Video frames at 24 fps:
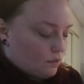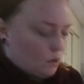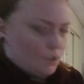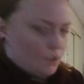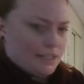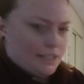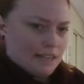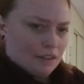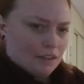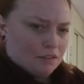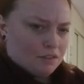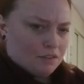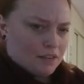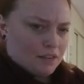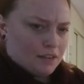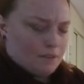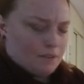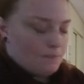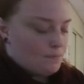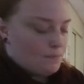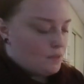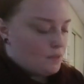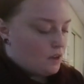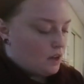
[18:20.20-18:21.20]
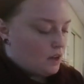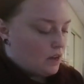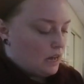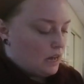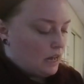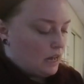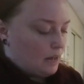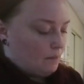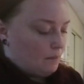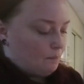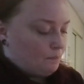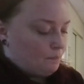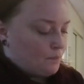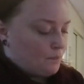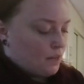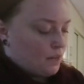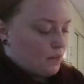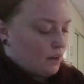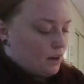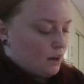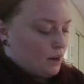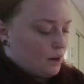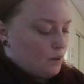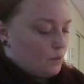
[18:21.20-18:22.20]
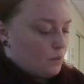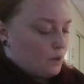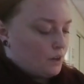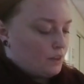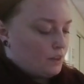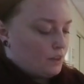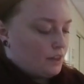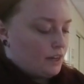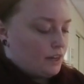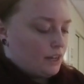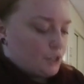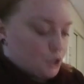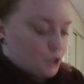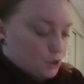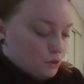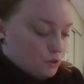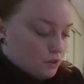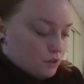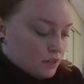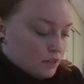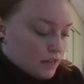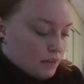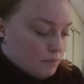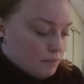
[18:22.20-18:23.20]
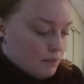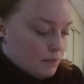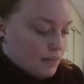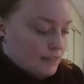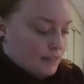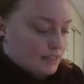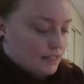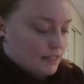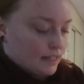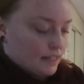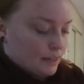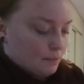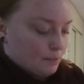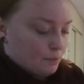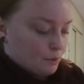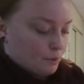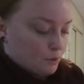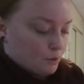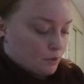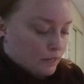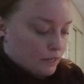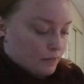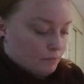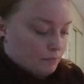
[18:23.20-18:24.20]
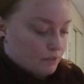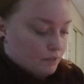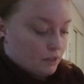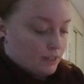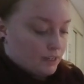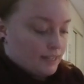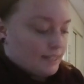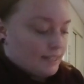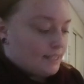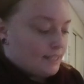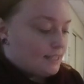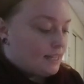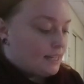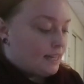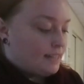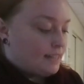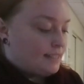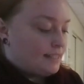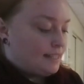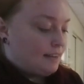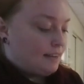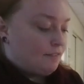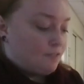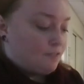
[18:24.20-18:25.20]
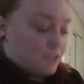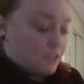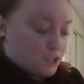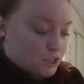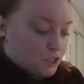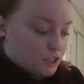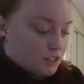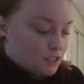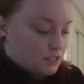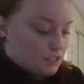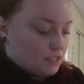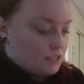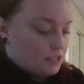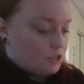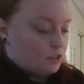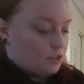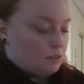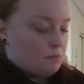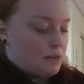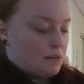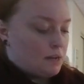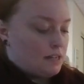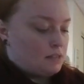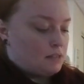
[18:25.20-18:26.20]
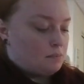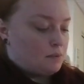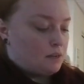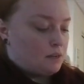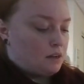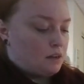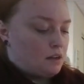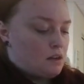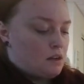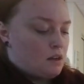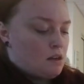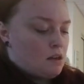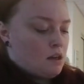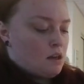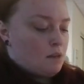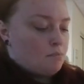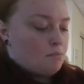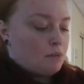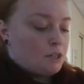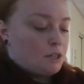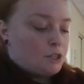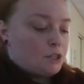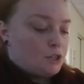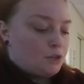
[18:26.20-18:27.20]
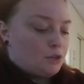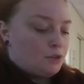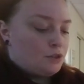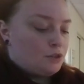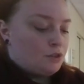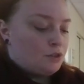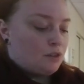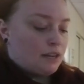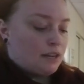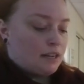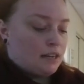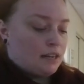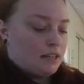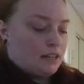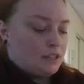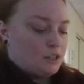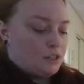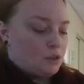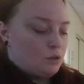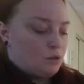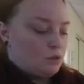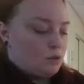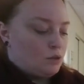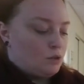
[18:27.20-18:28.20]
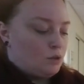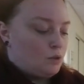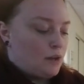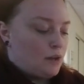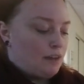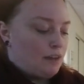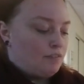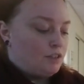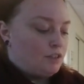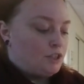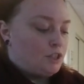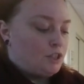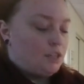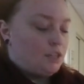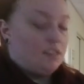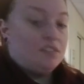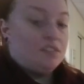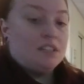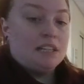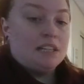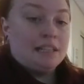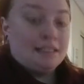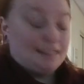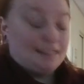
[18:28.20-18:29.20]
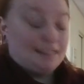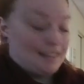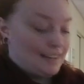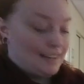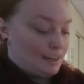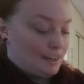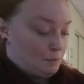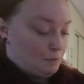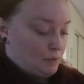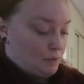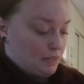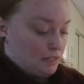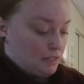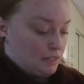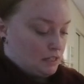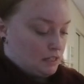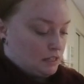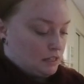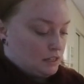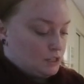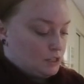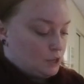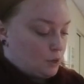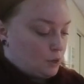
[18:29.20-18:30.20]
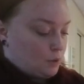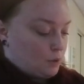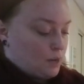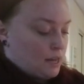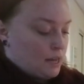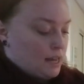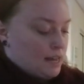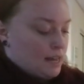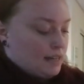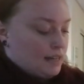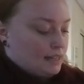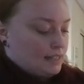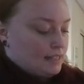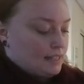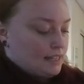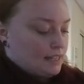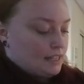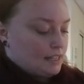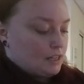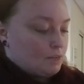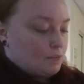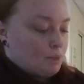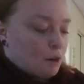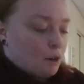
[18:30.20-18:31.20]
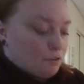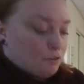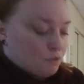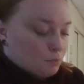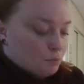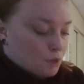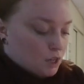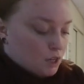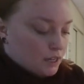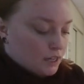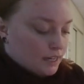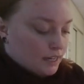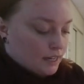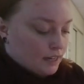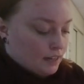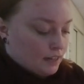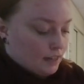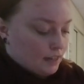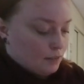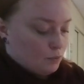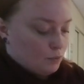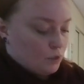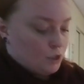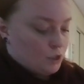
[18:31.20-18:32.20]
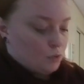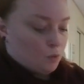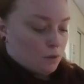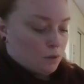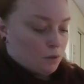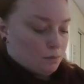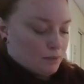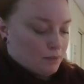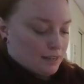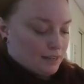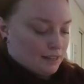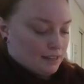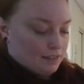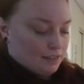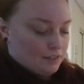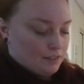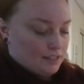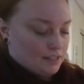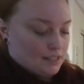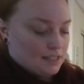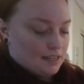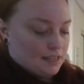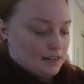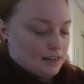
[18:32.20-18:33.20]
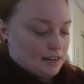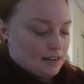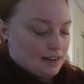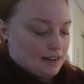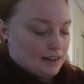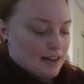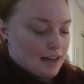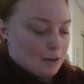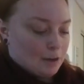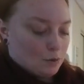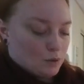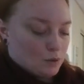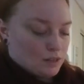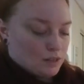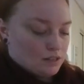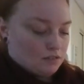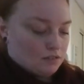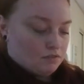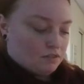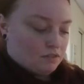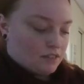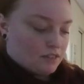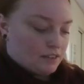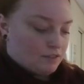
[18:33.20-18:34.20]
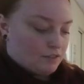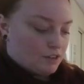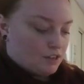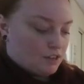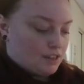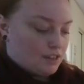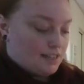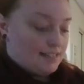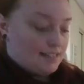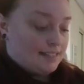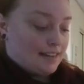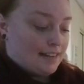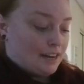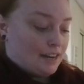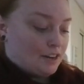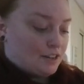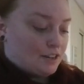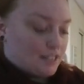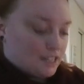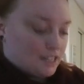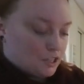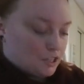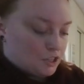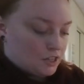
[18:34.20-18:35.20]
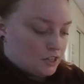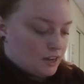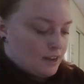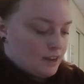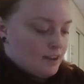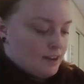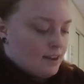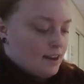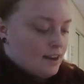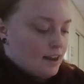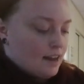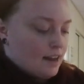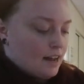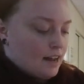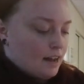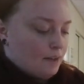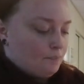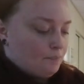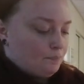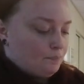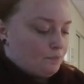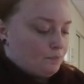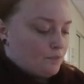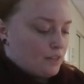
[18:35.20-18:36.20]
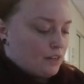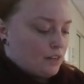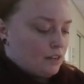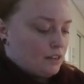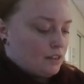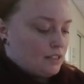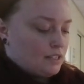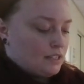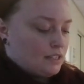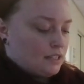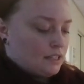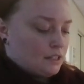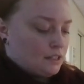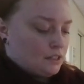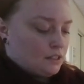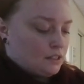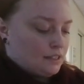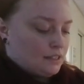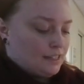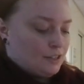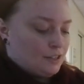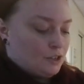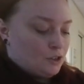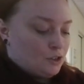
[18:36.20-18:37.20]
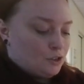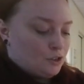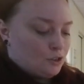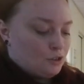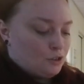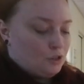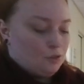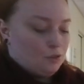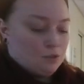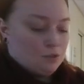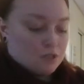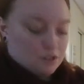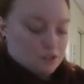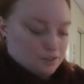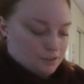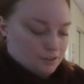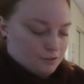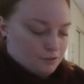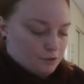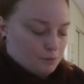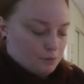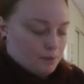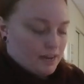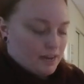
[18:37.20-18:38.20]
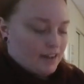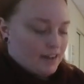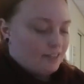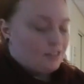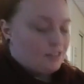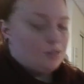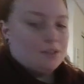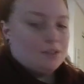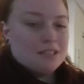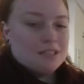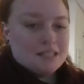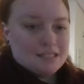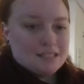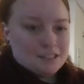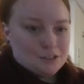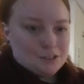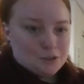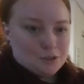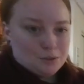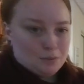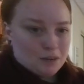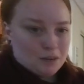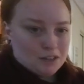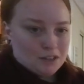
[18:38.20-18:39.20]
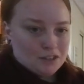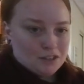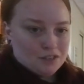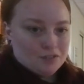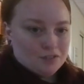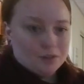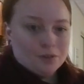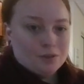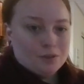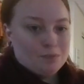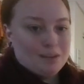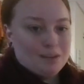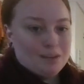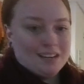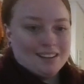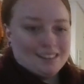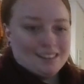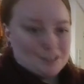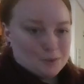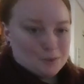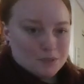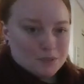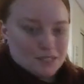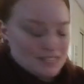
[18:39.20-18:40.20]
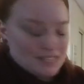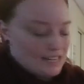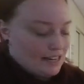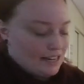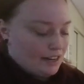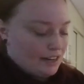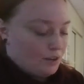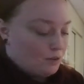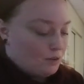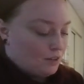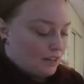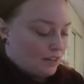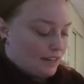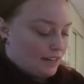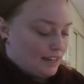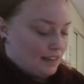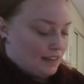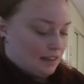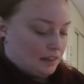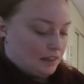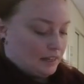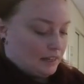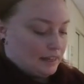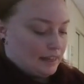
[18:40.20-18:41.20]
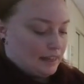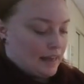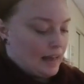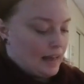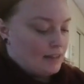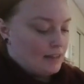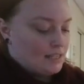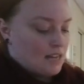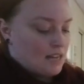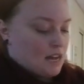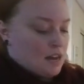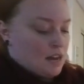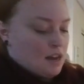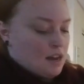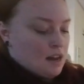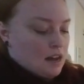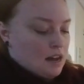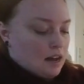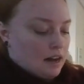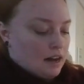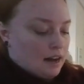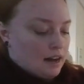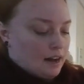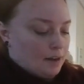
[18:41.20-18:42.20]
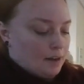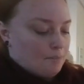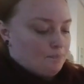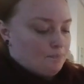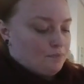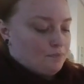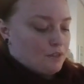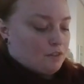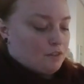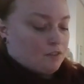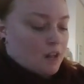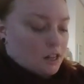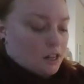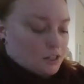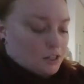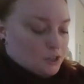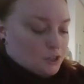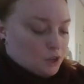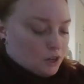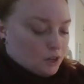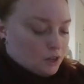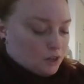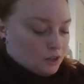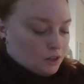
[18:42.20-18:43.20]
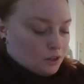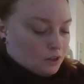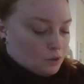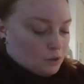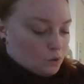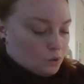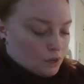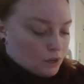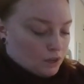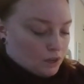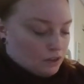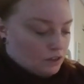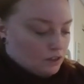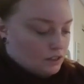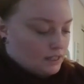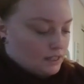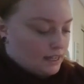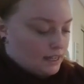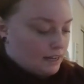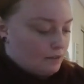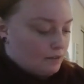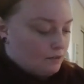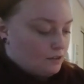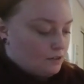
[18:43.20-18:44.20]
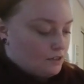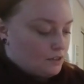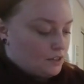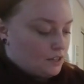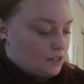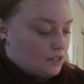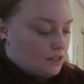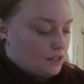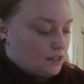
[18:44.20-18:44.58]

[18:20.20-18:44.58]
or Delphi, where they chewed them as they proclaimed their insights and visions. This herb has been much used to recognize those who have achieved enlightenment. So it says, apart from cooking, in which one bay leaf is adequate to flavor the entire dish, there is little internal use for bay, so it doesn't do much if you were to make it into a tea or anything like that. The volatile oil can